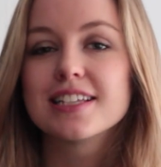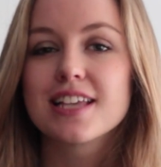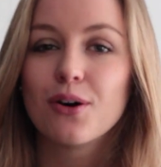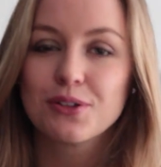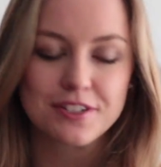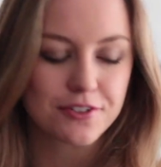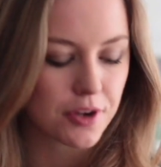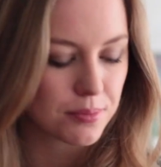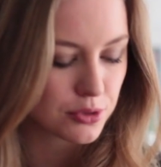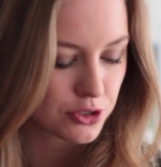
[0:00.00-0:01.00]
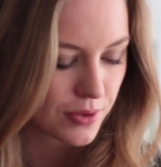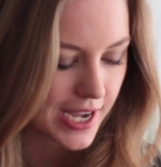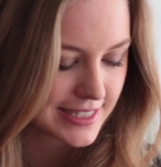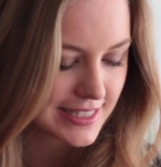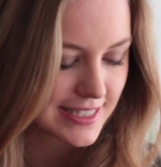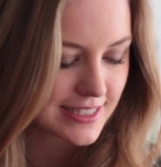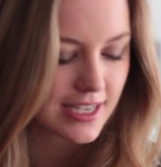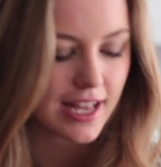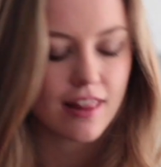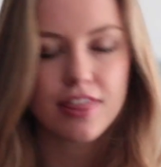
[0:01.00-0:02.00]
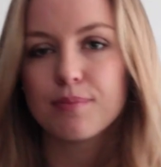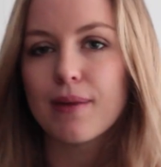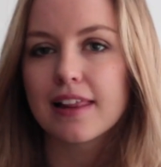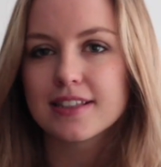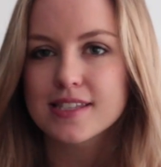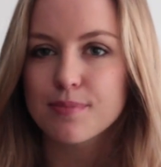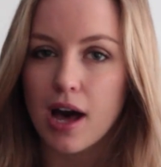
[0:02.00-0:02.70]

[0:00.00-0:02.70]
is also from Bourjois and this is a Healthy Balance